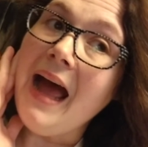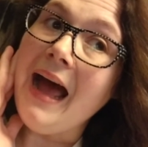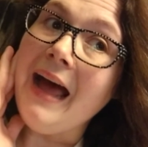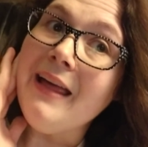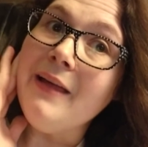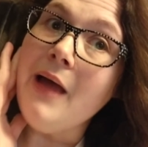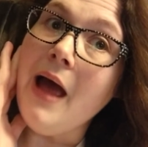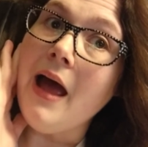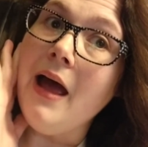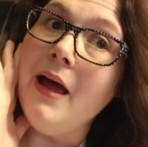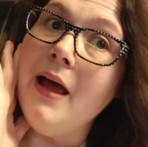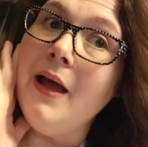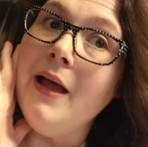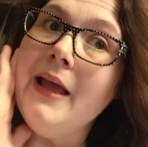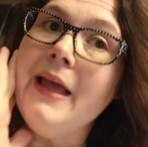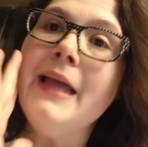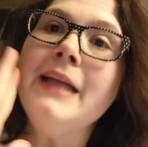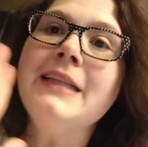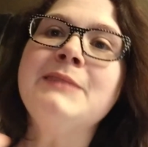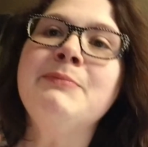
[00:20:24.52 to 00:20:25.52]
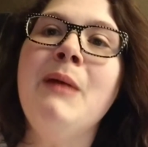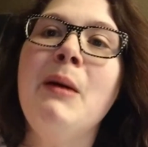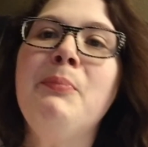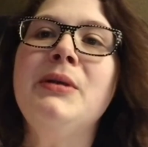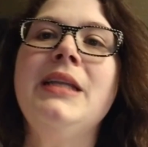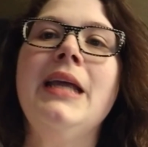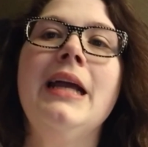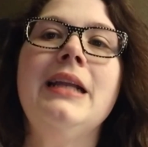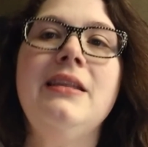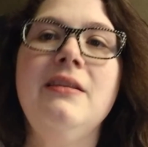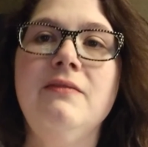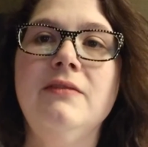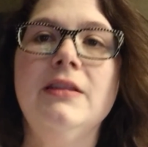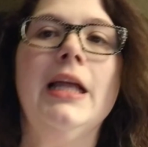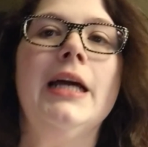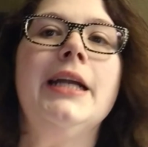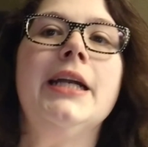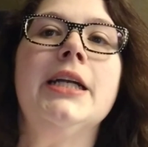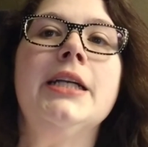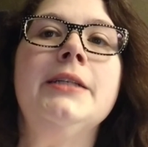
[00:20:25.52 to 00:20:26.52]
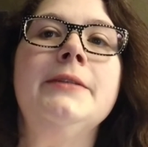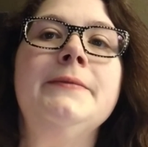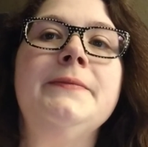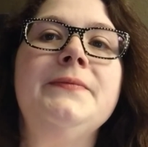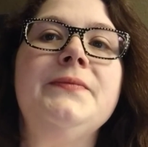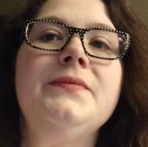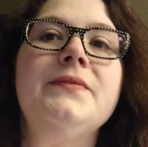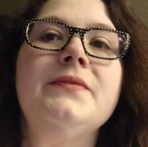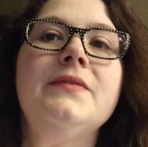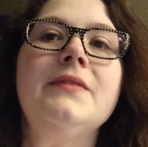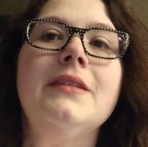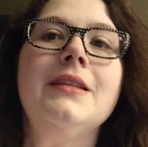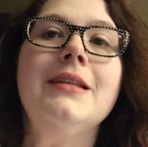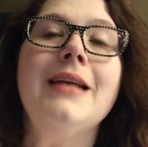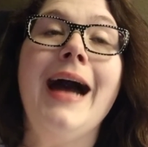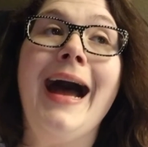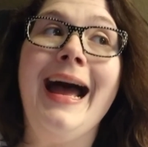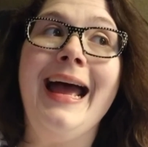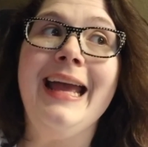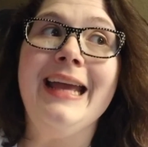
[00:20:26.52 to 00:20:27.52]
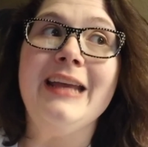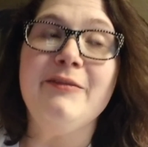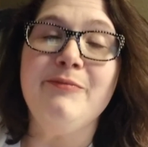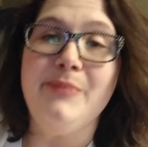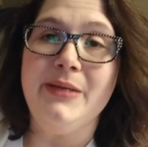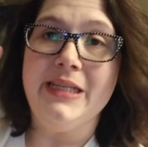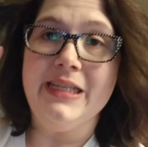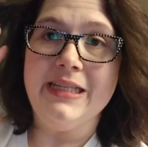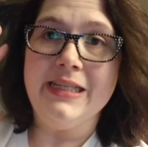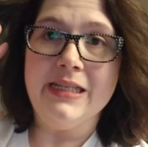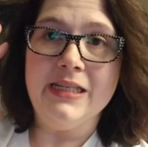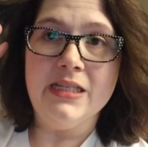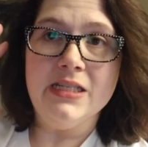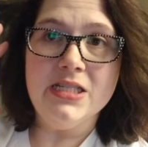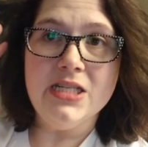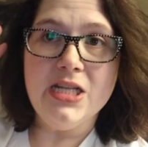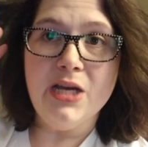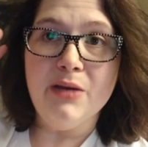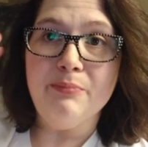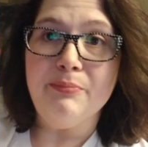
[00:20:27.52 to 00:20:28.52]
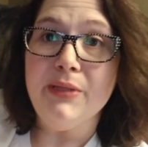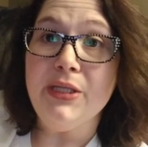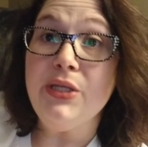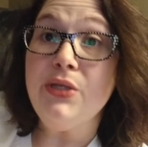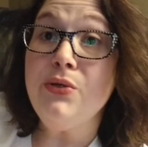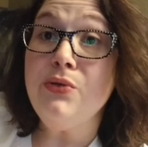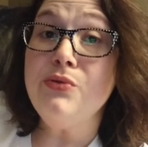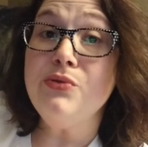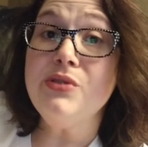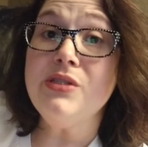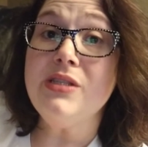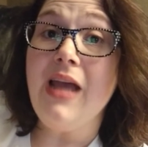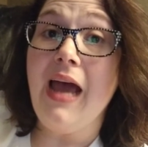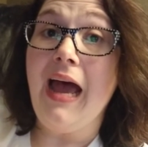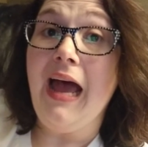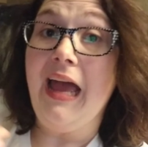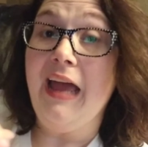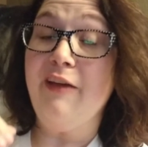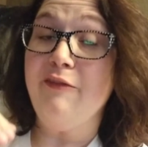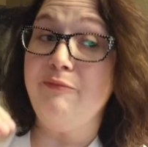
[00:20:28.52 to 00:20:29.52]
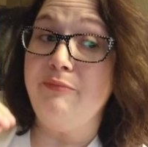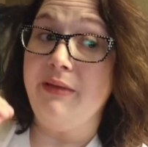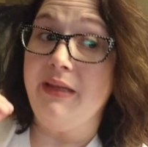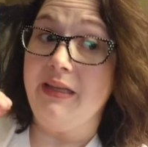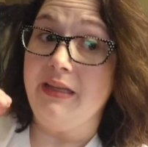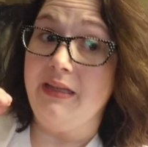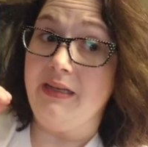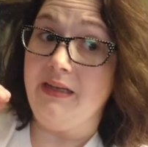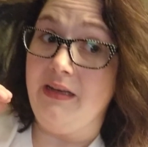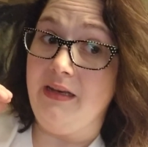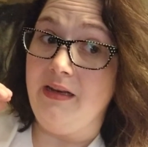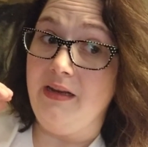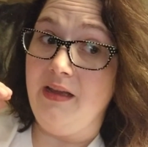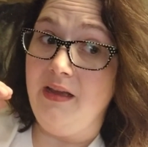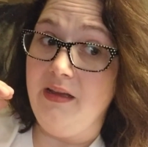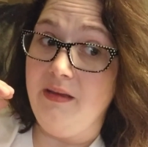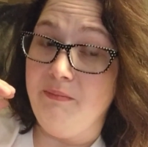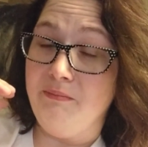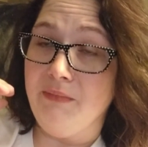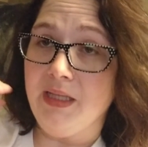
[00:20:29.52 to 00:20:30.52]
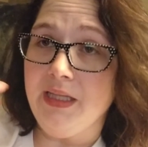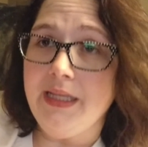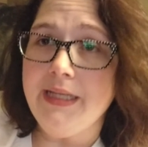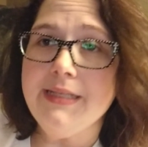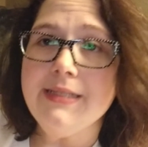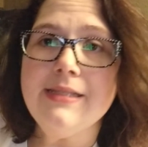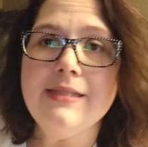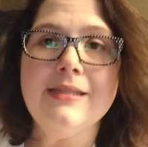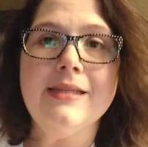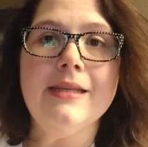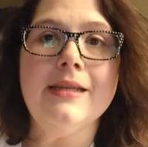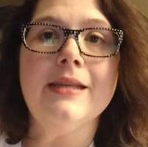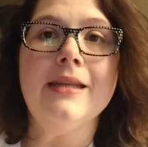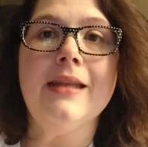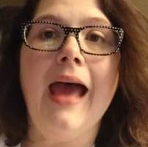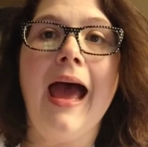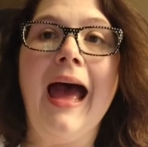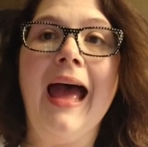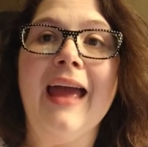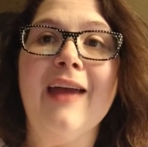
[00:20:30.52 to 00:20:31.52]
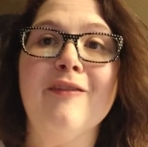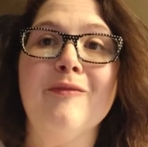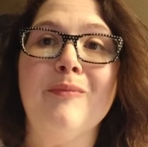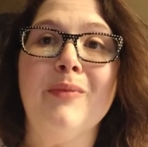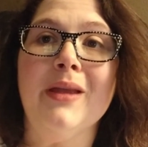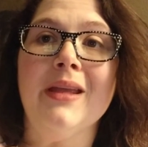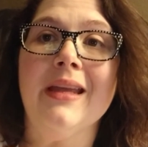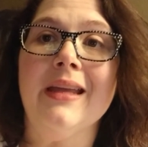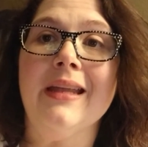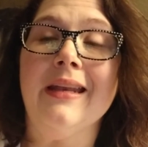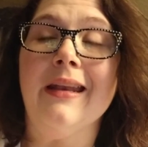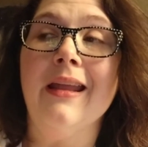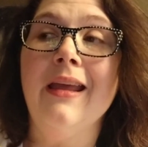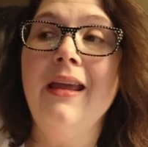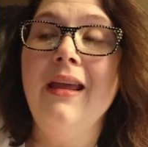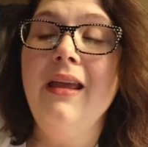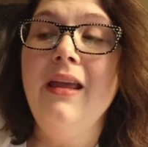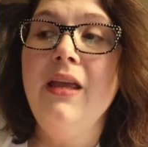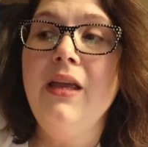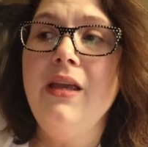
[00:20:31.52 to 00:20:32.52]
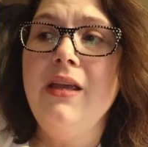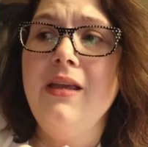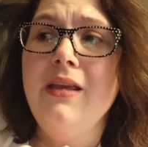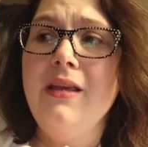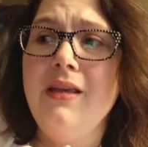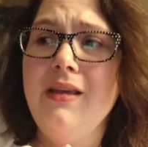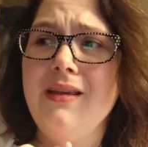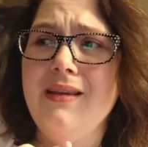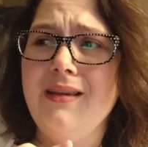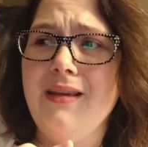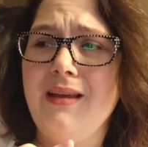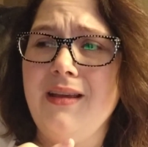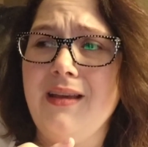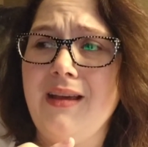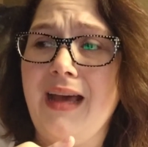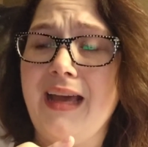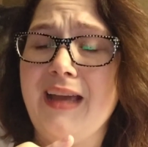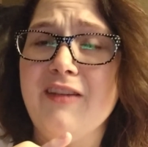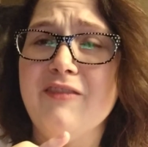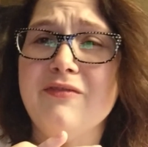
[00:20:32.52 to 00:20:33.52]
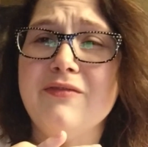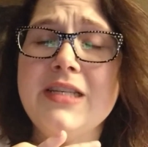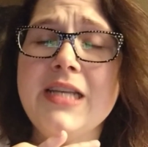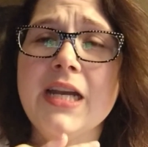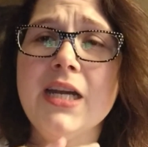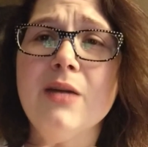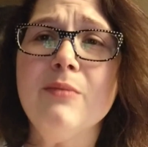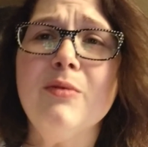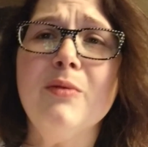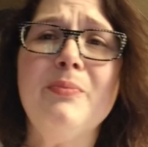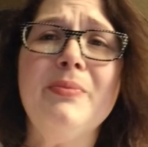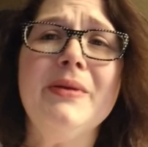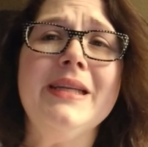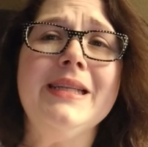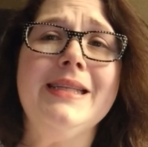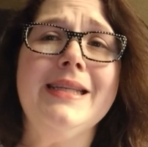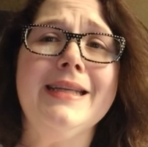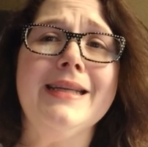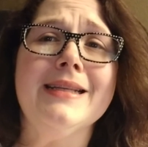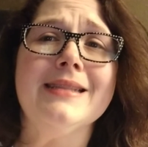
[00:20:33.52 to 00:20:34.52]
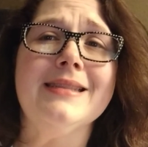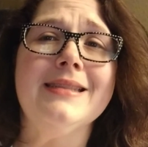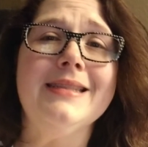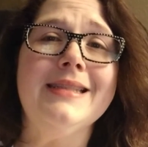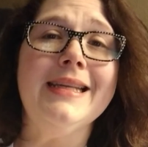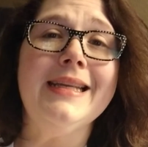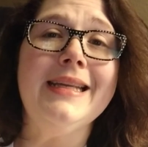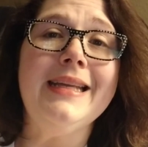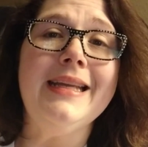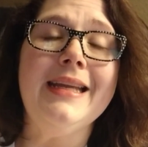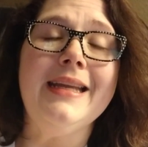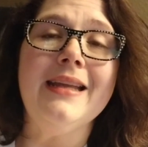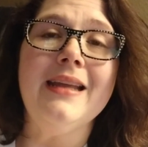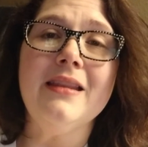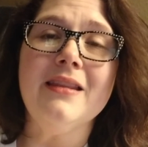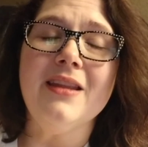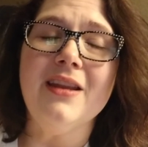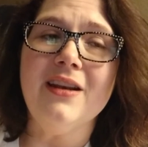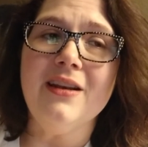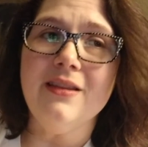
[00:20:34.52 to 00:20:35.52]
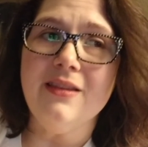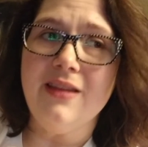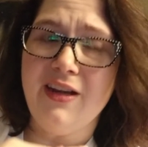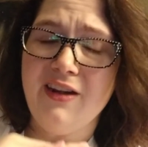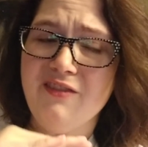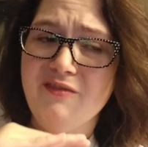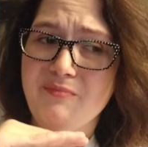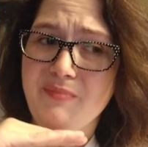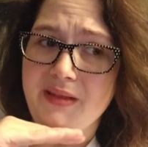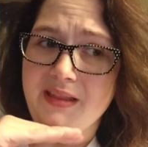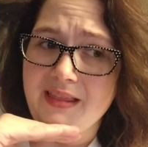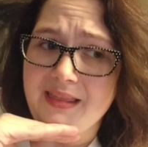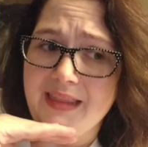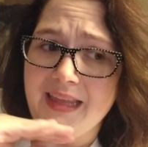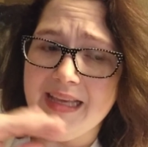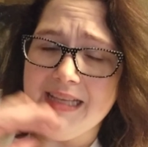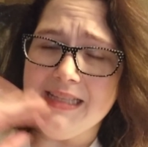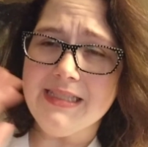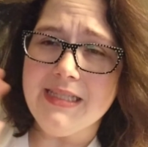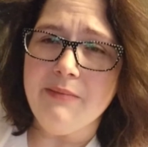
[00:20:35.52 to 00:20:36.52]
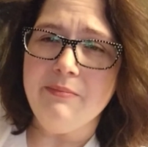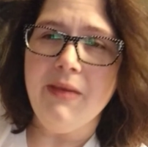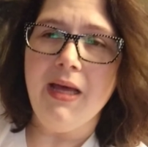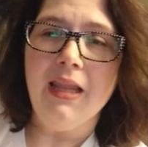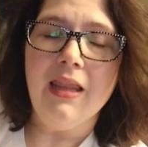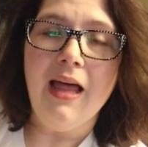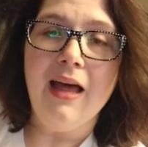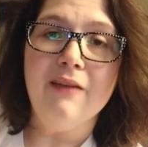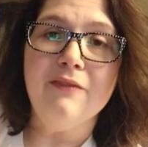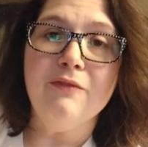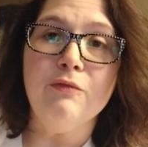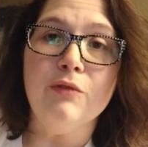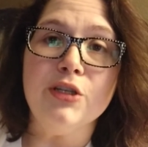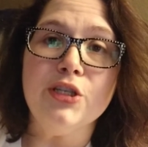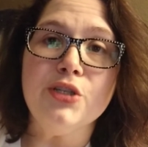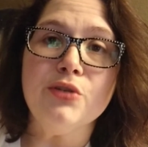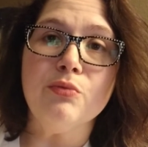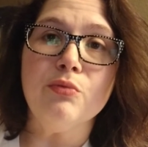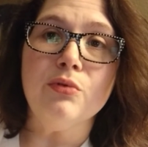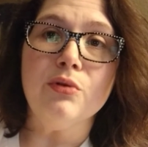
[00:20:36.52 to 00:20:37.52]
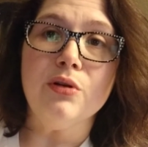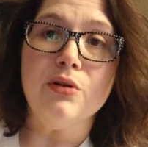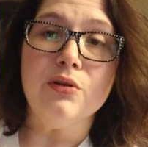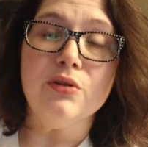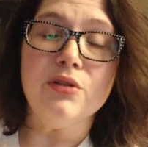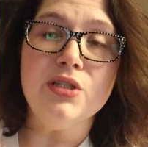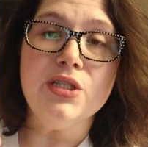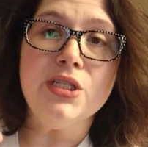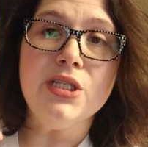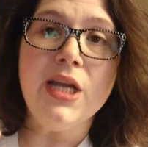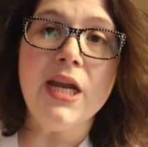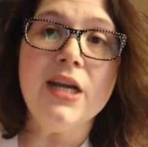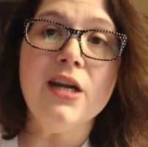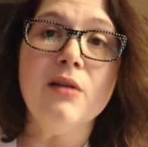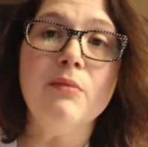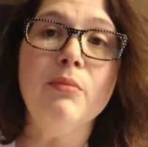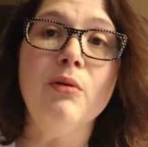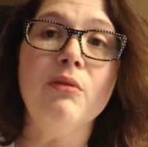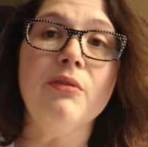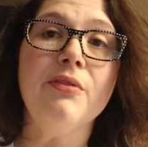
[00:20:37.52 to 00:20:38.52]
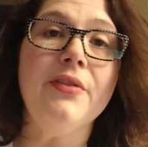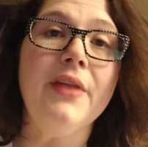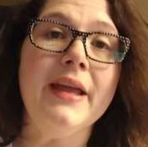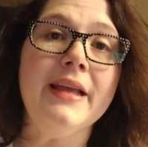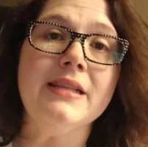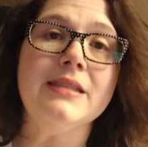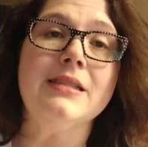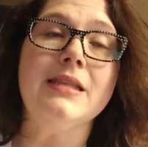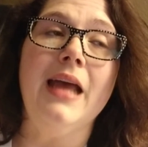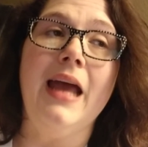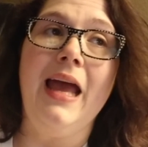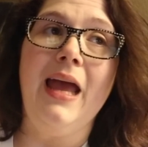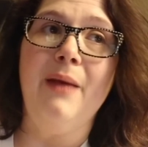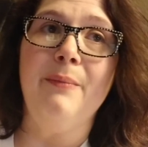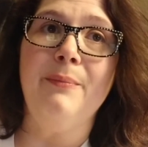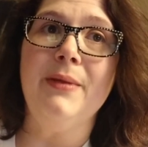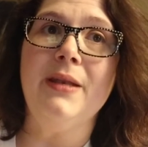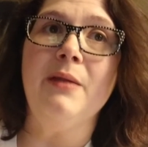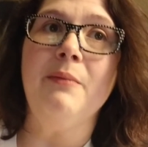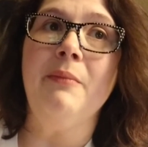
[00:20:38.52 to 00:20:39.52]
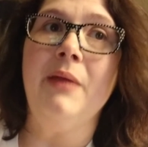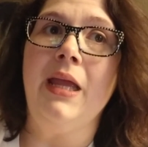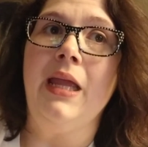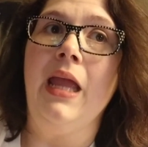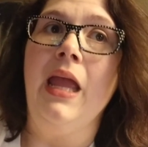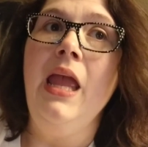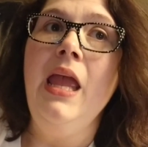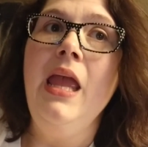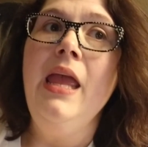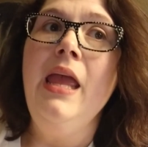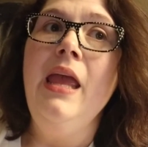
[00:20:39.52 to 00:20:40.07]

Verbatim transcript: I, it's my protective layer. I have been abused. I have been molested. I have been, uh, I have terrible P T S D. There, there have been things in my life which were terrible things that happened to me.